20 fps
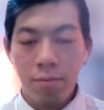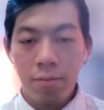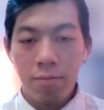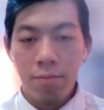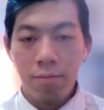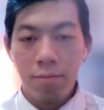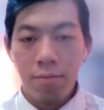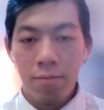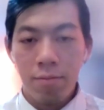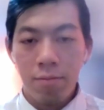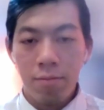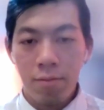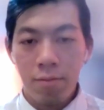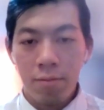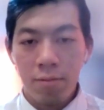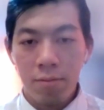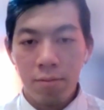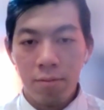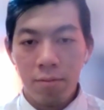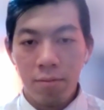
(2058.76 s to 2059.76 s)

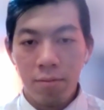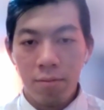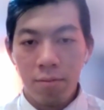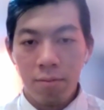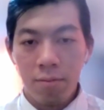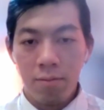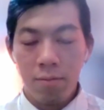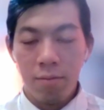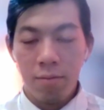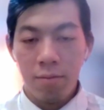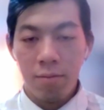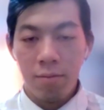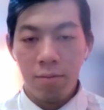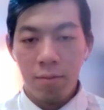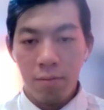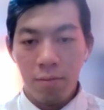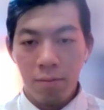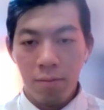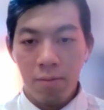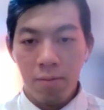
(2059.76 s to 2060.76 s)

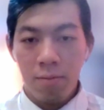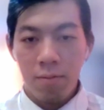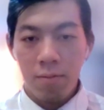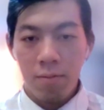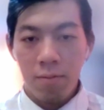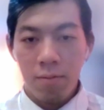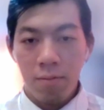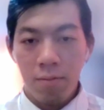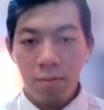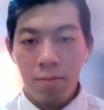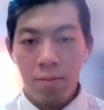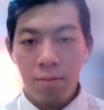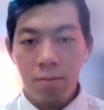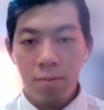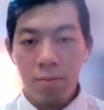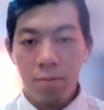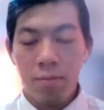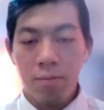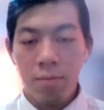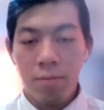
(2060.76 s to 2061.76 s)

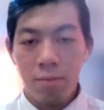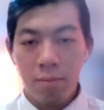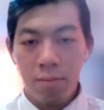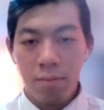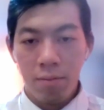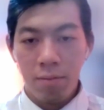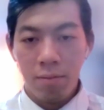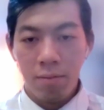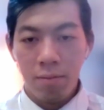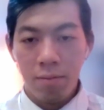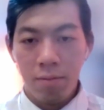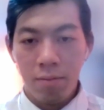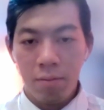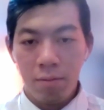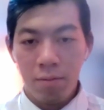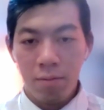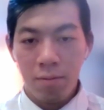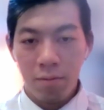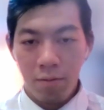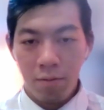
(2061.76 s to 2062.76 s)

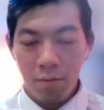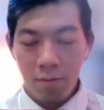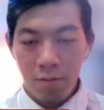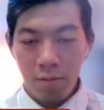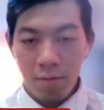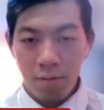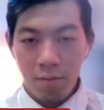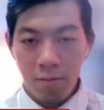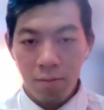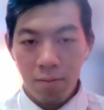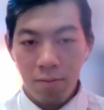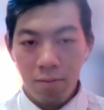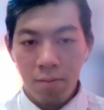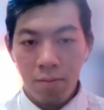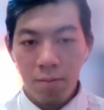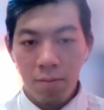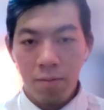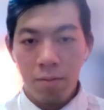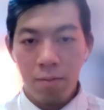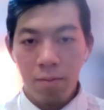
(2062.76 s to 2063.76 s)

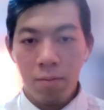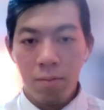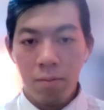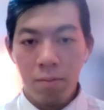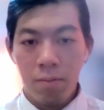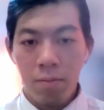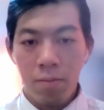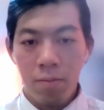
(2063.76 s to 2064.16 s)
(not speaking)